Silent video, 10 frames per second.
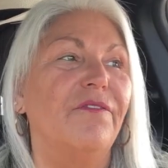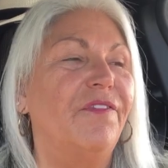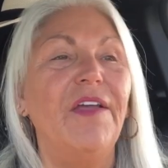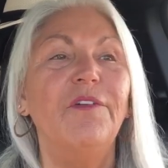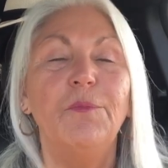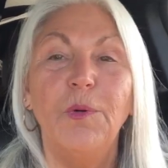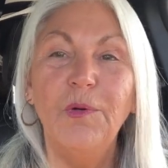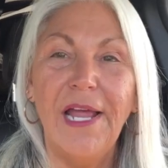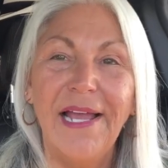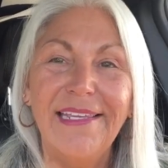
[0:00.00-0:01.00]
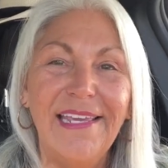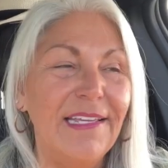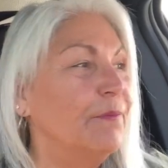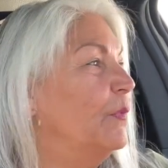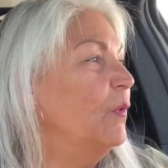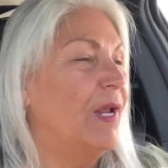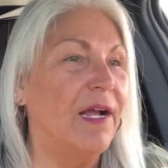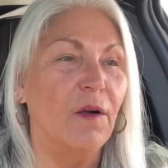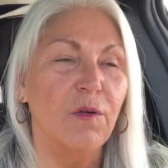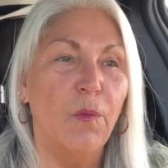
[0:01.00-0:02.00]
favorite
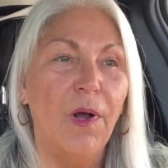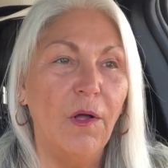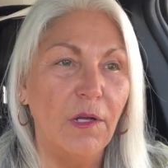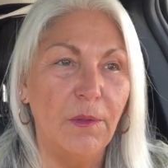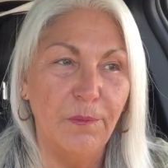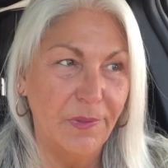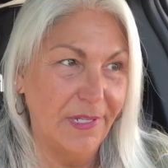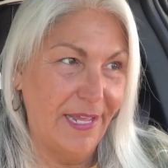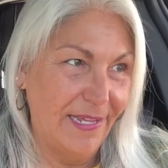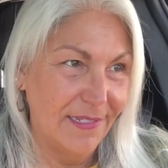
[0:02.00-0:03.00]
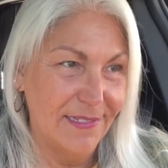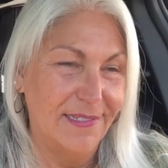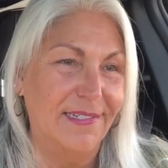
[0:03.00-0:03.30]
boondocker welcome place,